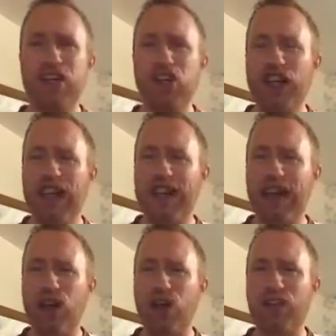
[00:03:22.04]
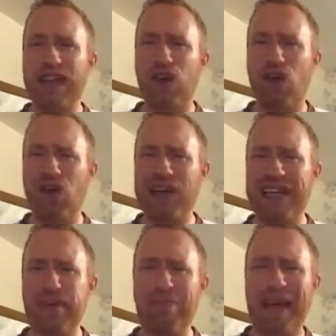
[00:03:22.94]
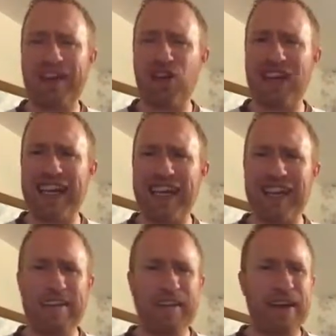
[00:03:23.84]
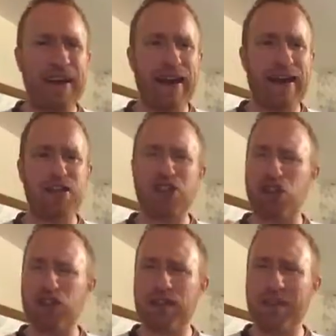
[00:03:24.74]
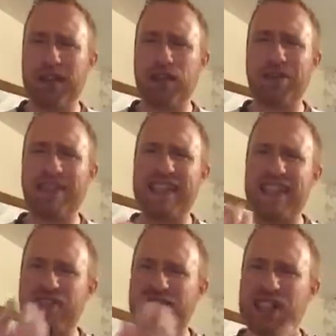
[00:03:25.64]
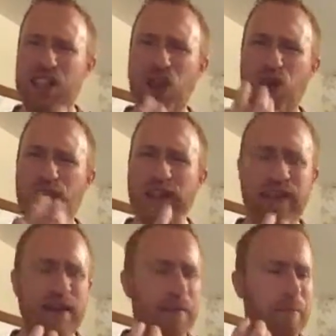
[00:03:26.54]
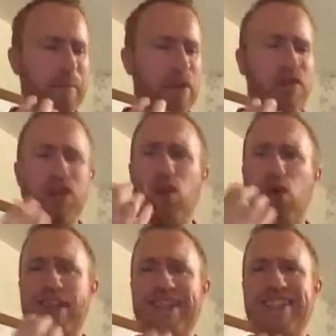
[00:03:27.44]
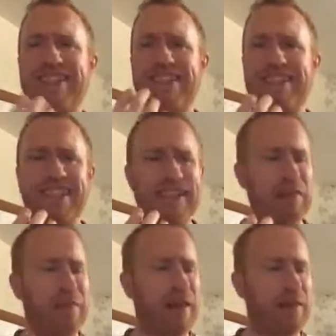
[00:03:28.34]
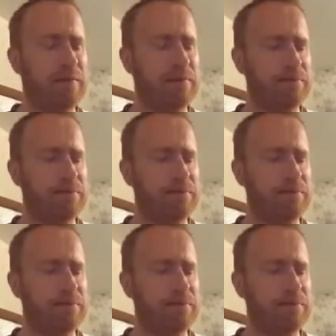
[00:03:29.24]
You get that lovely oily peanutty, salted peanuts, which is leaving this lovely, beautiful oiliness in the inside of the palate.